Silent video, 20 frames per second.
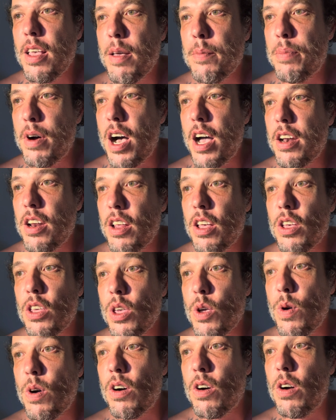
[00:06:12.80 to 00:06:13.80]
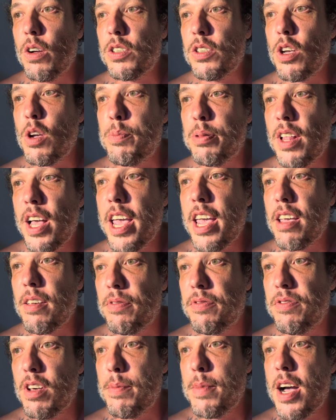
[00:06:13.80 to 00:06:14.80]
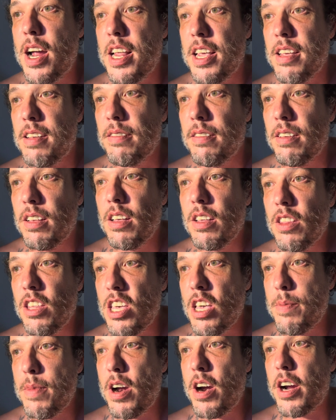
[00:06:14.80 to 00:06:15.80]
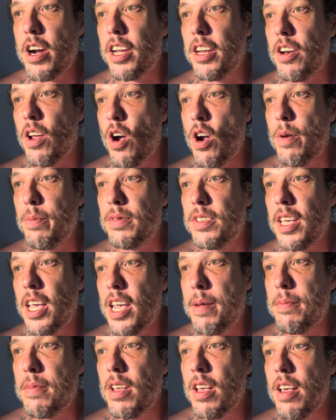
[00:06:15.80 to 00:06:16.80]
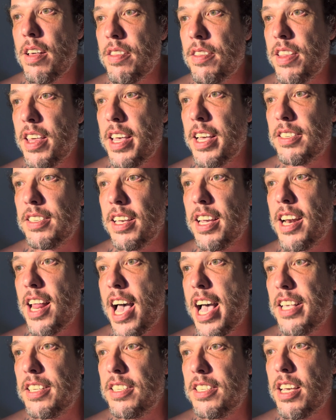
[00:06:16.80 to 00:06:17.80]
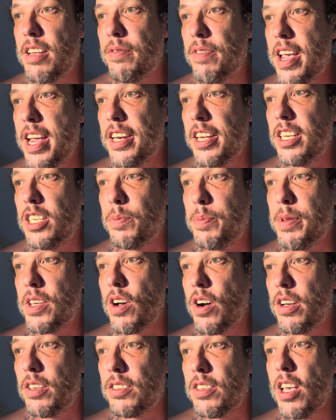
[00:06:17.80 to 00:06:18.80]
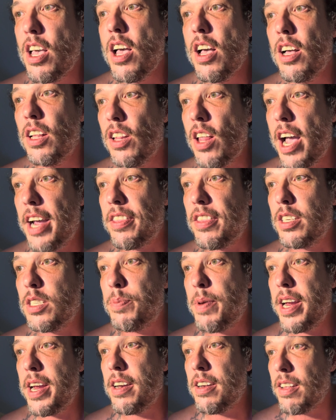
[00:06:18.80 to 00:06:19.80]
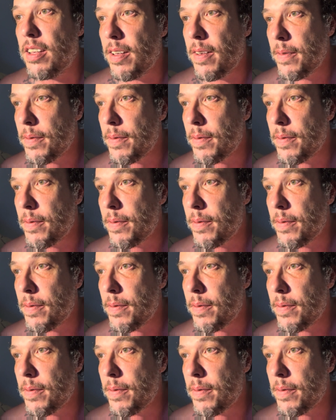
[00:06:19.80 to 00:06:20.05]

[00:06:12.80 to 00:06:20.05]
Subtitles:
but you are also playing for money. The American home team thinks it has the advantage because, like the speed